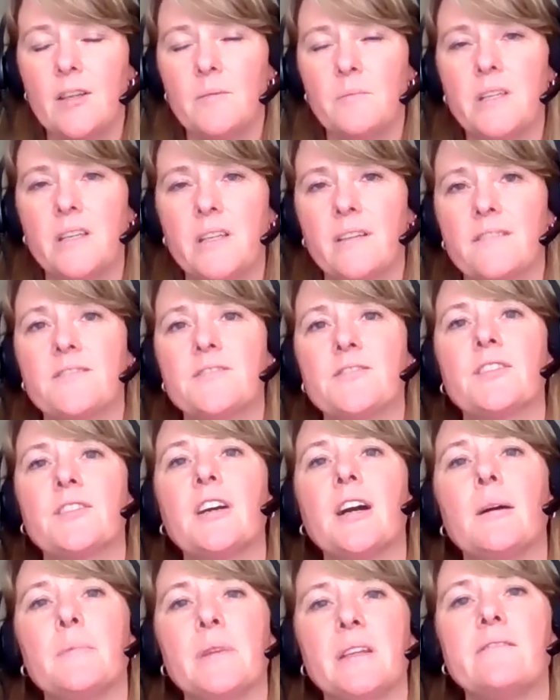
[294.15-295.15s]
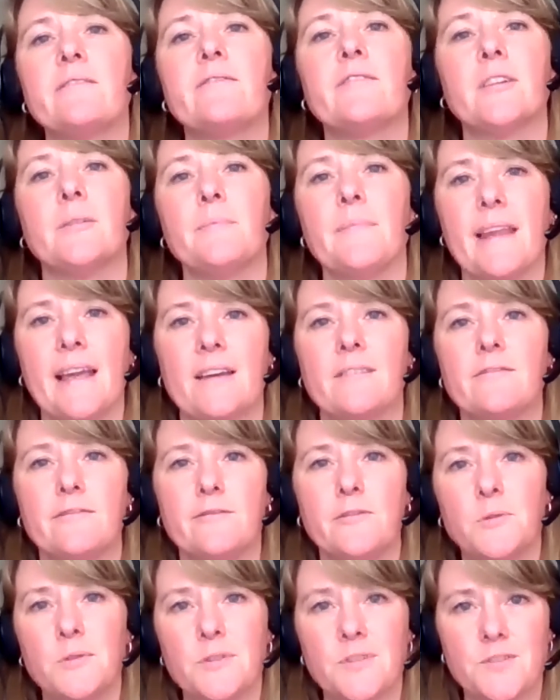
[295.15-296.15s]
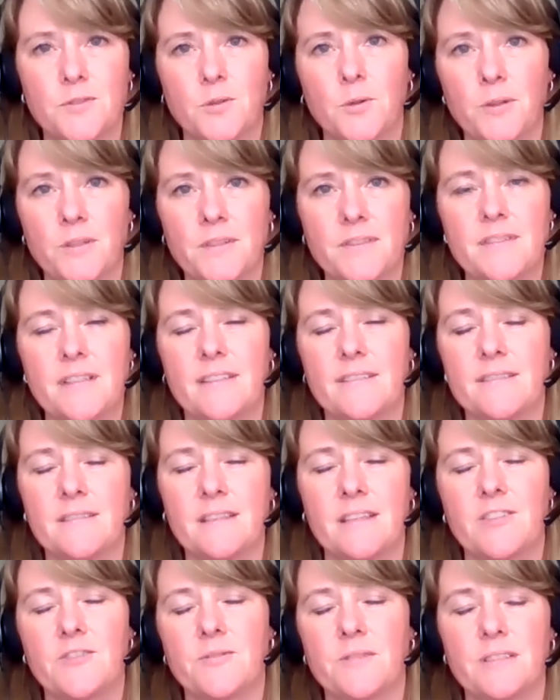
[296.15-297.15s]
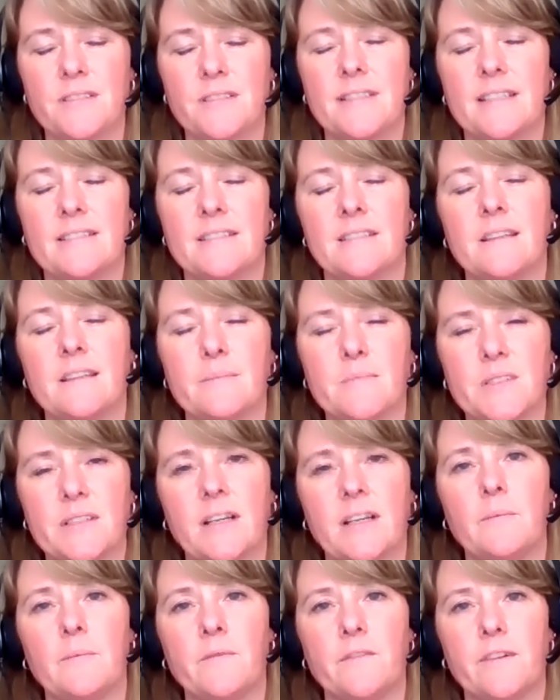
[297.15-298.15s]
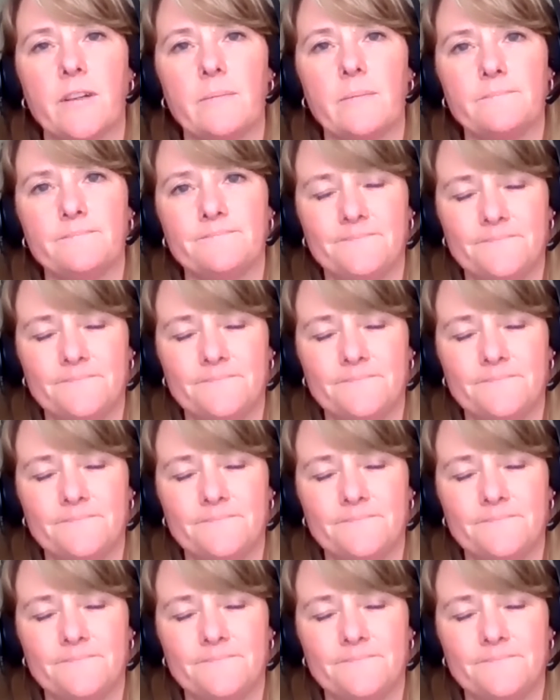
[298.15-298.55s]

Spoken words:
because they're coming from that food source as nature intended them to come from.